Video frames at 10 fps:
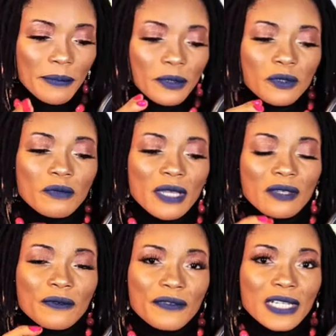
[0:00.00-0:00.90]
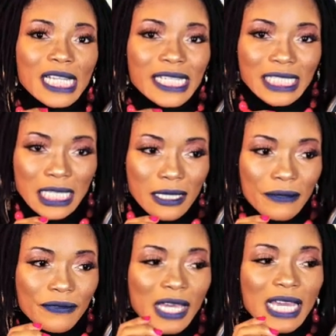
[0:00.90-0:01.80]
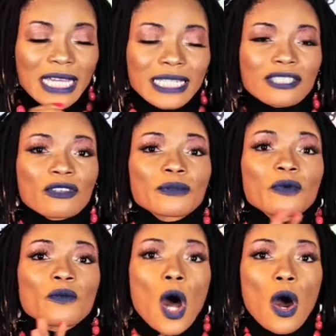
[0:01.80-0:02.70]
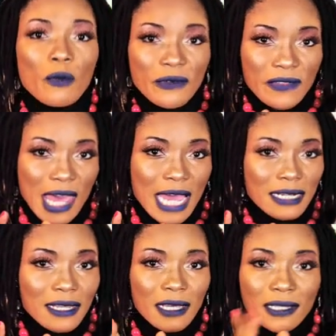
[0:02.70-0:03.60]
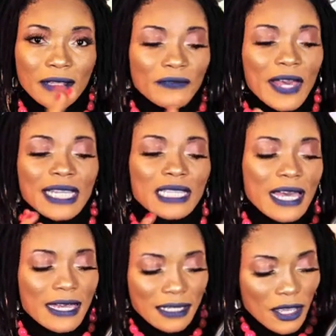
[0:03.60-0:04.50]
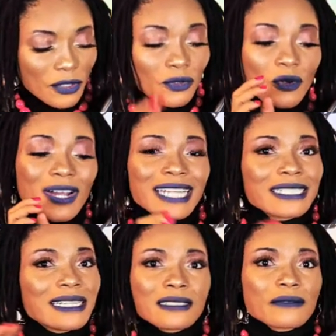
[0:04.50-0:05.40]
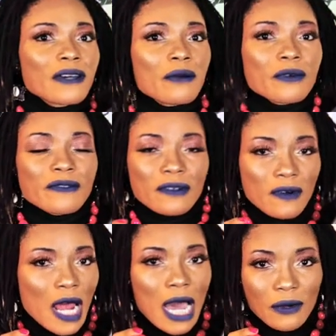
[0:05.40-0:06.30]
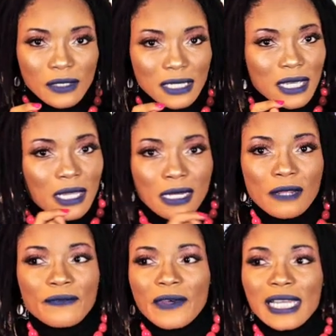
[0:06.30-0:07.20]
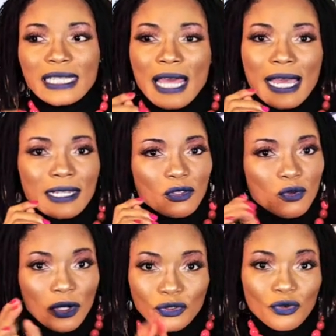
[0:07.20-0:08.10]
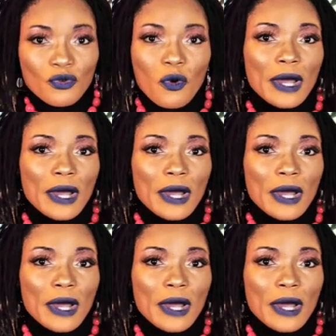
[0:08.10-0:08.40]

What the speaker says: people do make you feel as if there's something wrong with that. The fact that you don't identify with the crowd. The fact that you are too